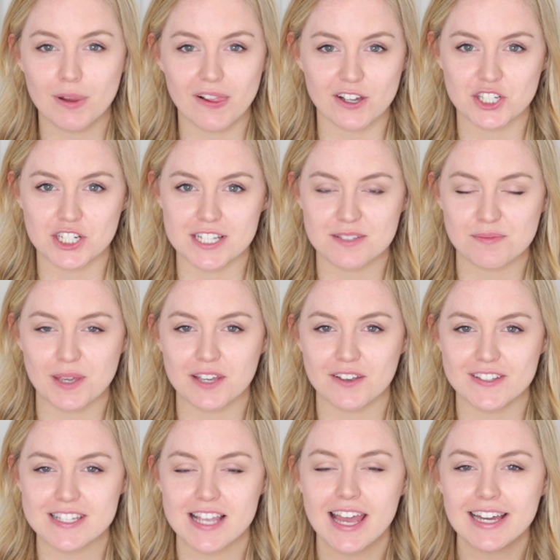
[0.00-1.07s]
blushes
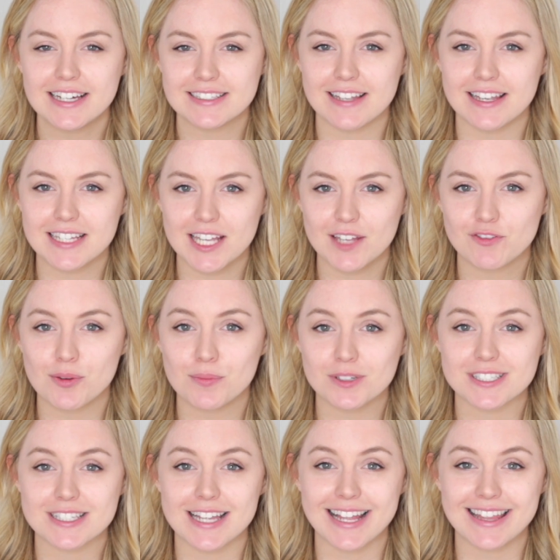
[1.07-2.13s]
because they give the
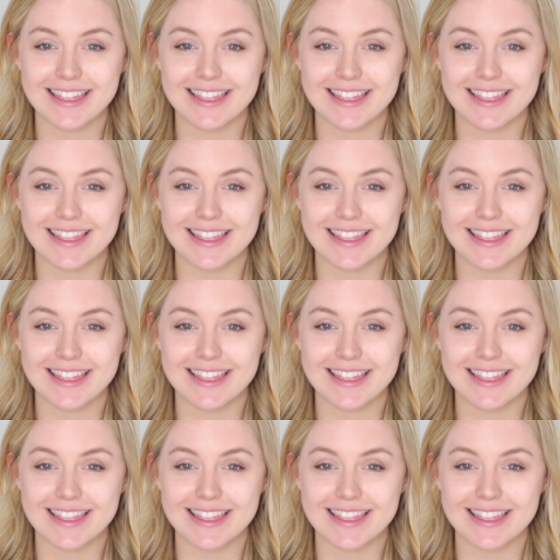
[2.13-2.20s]
most